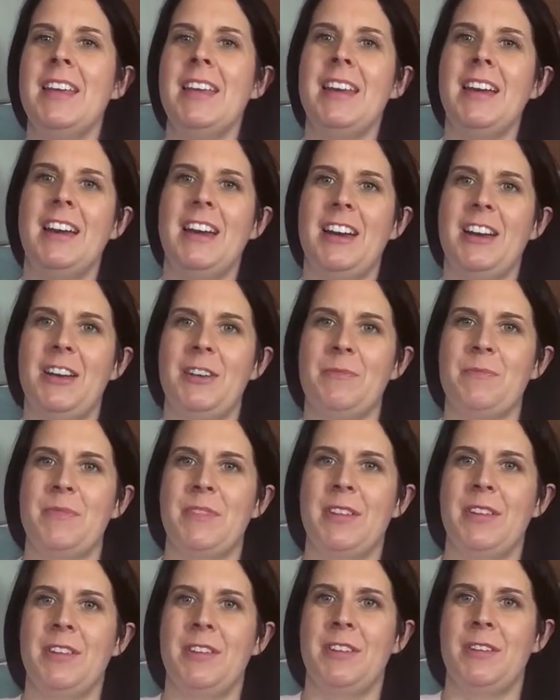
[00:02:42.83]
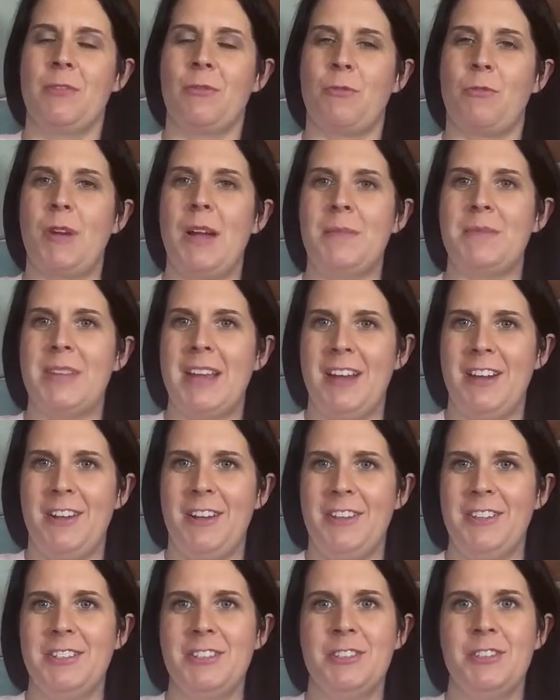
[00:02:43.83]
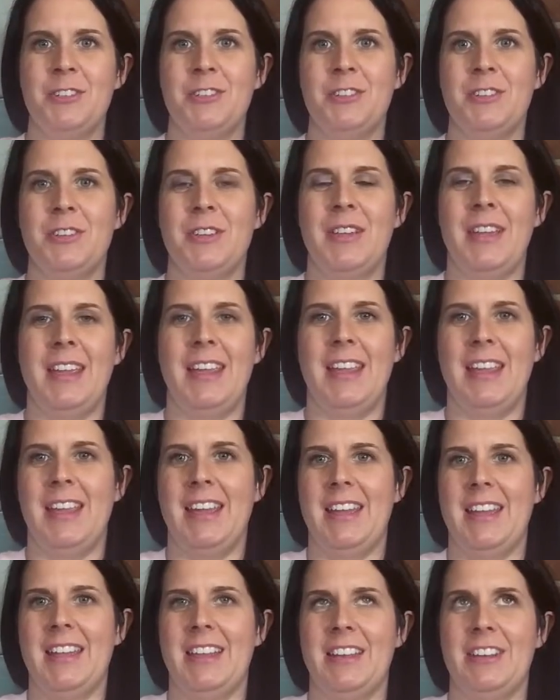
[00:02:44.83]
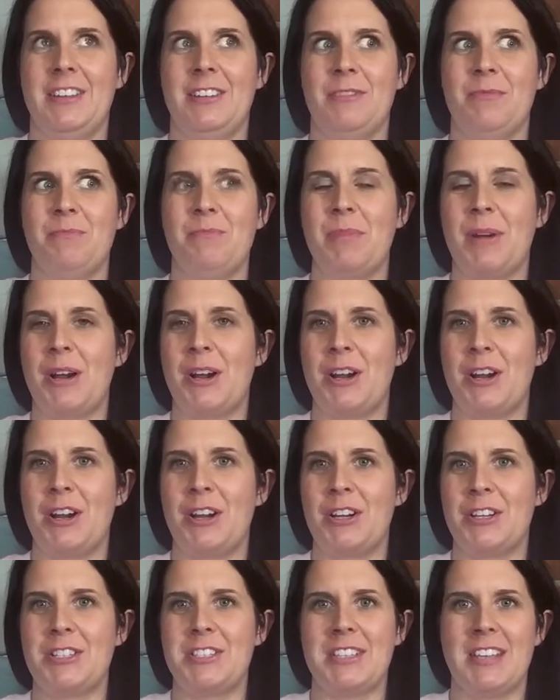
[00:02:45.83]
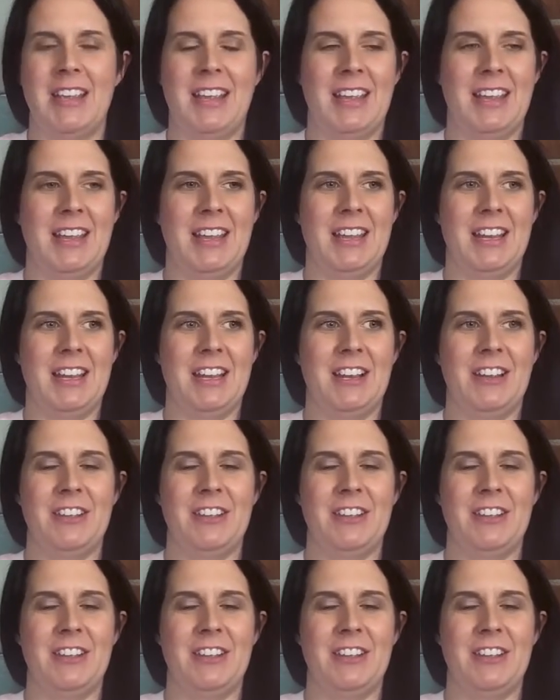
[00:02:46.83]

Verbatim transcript: Um, reptiles and birds and